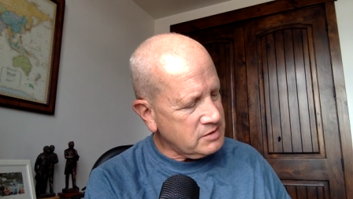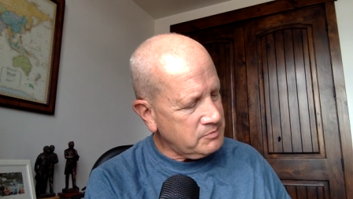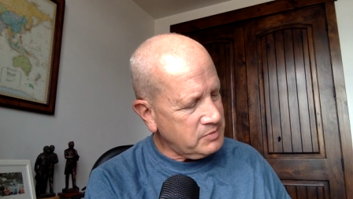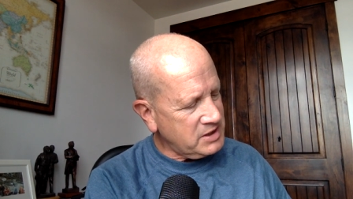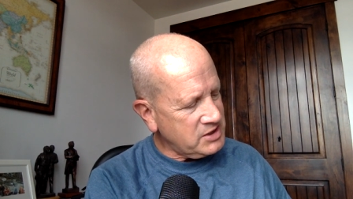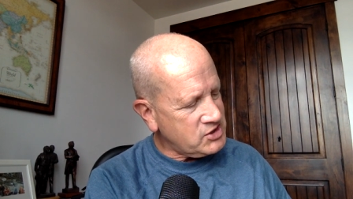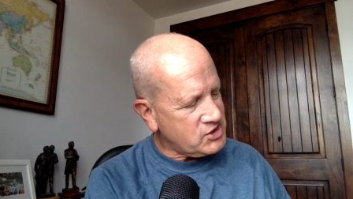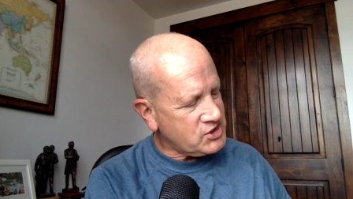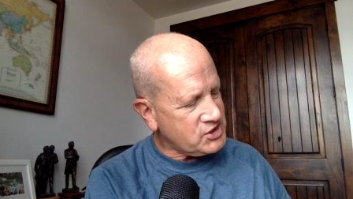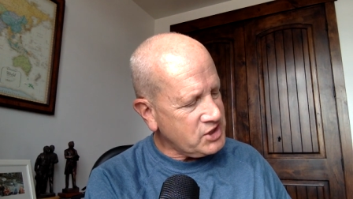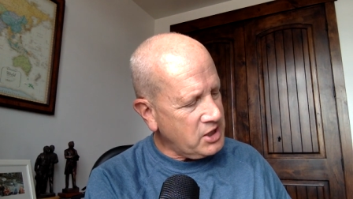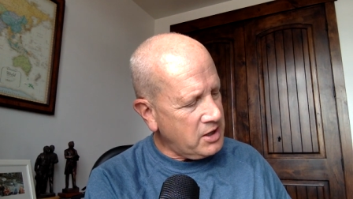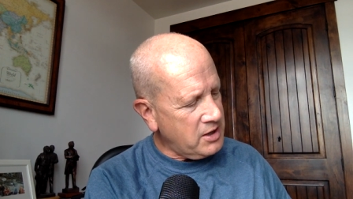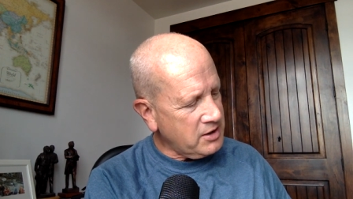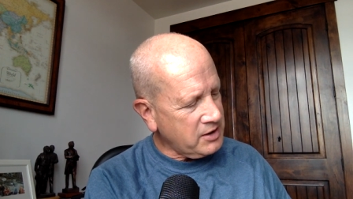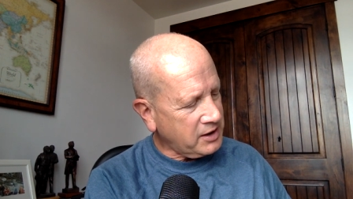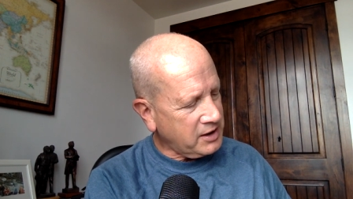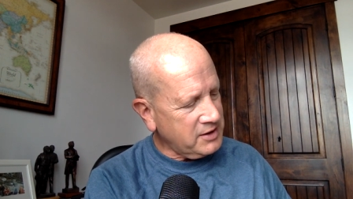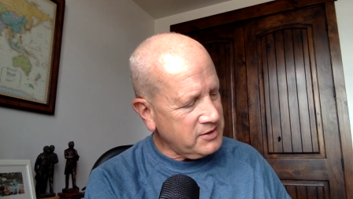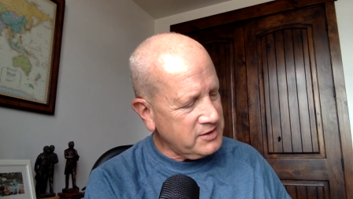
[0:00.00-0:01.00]
to be
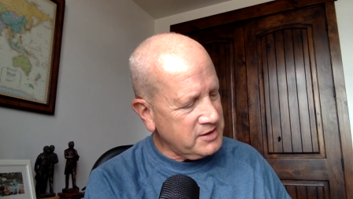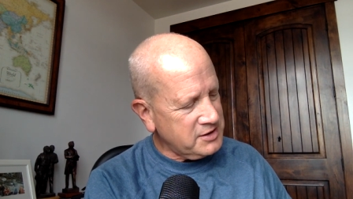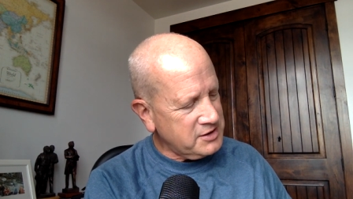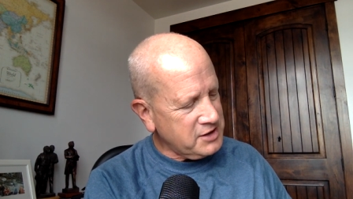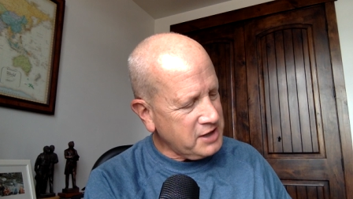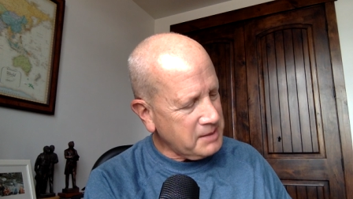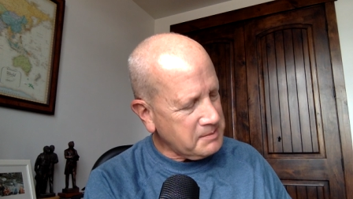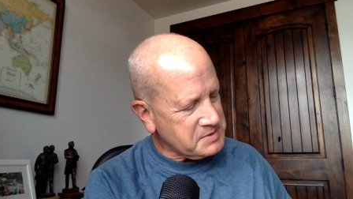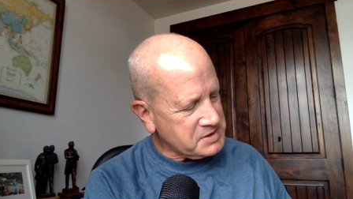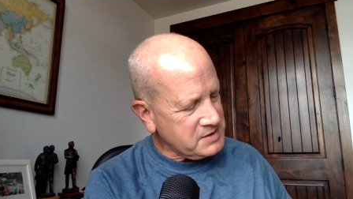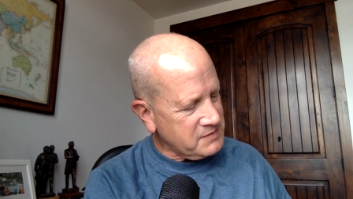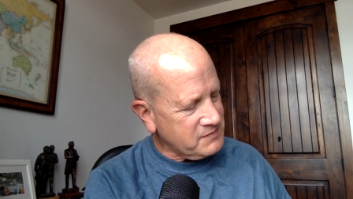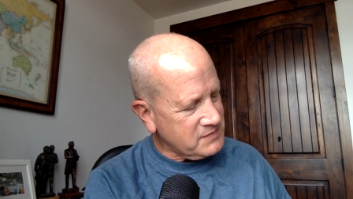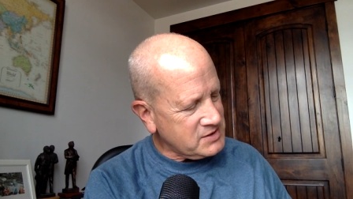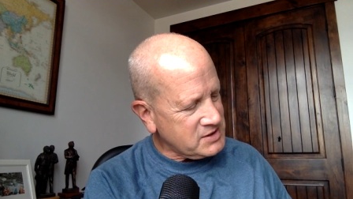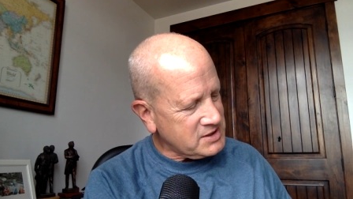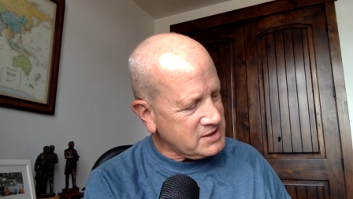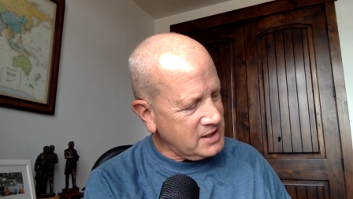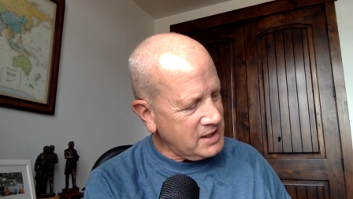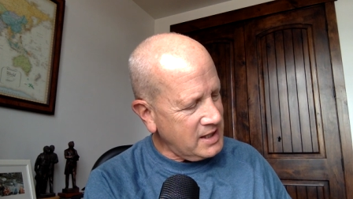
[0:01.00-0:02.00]
sunk in the depths of the
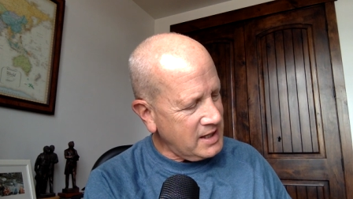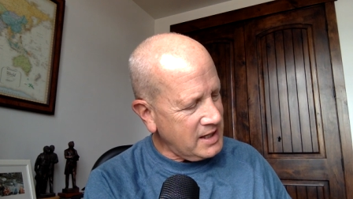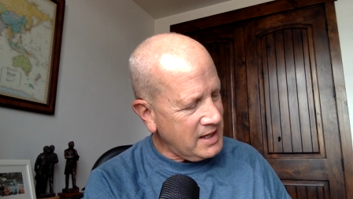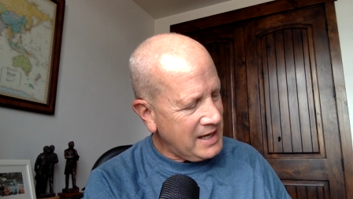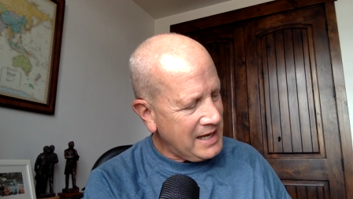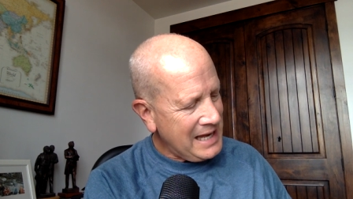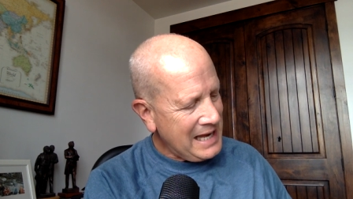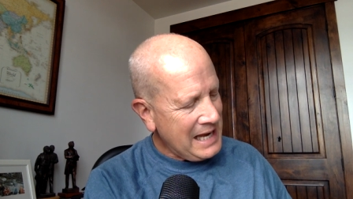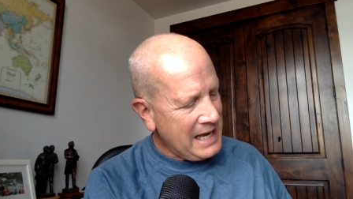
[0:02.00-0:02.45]
sea,